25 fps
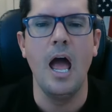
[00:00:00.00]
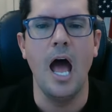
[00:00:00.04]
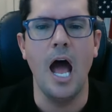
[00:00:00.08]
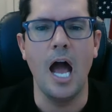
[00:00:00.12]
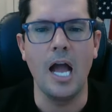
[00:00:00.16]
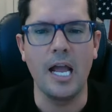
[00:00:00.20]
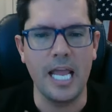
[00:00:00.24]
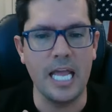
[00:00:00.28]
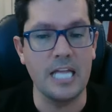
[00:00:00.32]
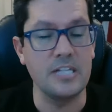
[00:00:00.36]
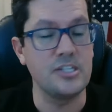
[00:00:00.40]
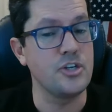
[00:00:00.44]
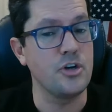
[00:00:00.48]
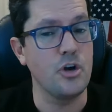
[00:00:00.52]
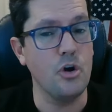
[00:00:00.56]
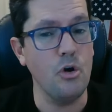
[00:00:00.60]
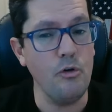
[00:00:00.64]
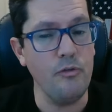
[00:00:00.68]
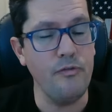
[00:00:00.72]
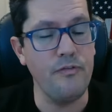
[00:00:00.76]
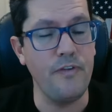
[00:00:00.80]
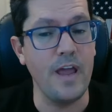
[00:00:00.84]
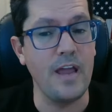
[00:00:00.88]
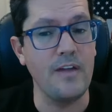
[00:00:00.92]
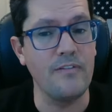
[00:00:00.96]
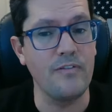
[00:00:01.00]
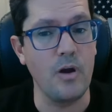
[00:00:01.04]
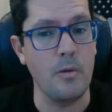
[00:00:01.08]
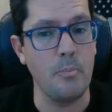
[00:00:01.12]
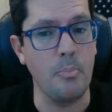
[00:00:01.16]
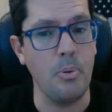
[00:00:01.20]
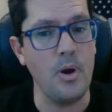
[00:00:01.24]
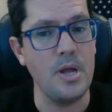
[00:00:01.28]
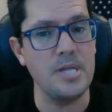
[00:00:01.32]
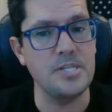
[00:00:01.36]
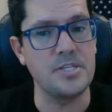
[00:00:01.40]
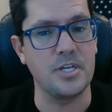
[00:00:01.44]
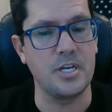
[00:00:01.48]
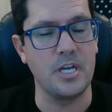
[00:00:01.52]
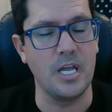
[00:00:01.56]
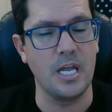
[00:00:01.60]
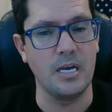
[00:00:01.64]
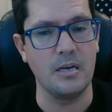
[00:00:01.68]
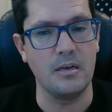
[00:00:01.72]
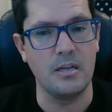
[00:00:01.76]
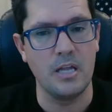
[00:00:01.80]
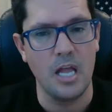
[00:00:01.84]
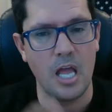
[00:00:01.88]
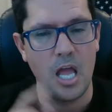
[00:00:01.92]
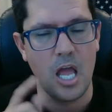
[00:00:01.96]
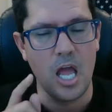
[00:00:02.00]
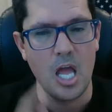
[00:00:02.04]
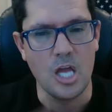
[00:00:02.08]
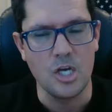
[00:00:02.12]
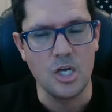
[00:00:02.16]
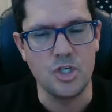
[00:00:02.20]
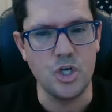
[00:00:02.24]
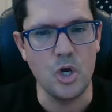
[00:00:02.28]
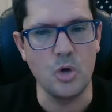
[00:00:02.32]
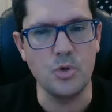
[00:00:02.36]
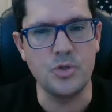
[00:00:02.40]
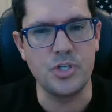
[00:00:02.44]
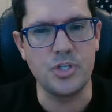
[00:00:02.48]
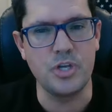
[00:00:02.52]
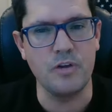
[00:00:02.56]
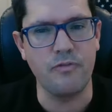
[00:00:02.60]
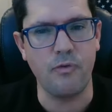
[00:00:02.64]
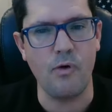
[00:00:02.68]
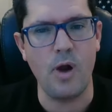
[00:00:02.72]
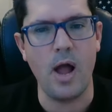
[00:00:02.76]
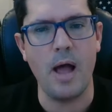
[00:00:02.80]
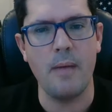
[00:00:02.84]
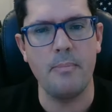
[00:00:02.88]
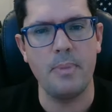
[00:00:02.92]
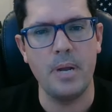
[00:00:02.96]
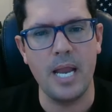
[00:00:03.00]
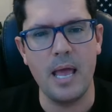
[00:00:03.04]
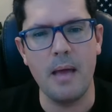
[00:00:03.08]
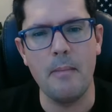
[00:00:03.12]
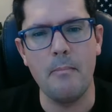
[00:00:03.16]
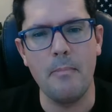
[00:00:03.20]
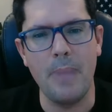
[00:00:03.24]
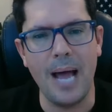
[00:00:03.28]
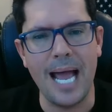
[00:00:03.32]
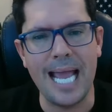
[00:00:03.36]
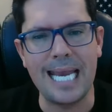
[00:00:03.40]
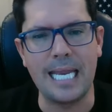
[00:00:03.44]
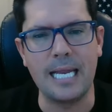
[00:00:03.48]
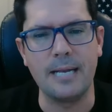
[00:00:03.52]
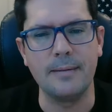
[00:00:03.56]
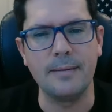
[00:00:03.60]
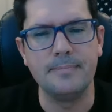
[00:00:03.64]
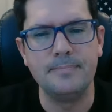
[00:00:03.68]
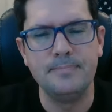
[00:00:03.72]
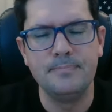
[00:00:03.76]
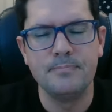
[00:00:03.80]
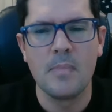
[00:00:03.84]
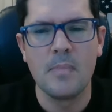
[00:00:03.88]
against her favorite president, Joseph Robinette Biden.